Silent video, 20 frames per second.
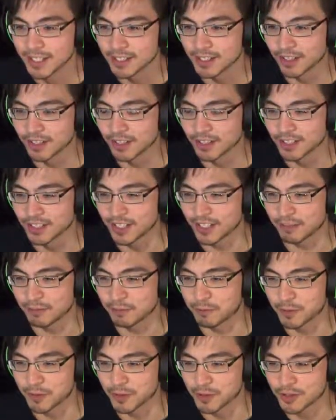So it looks like the
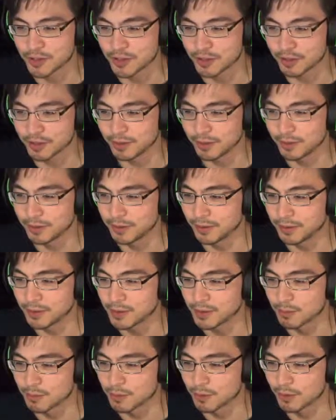first,
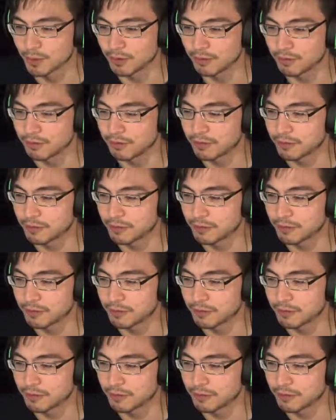some sort of,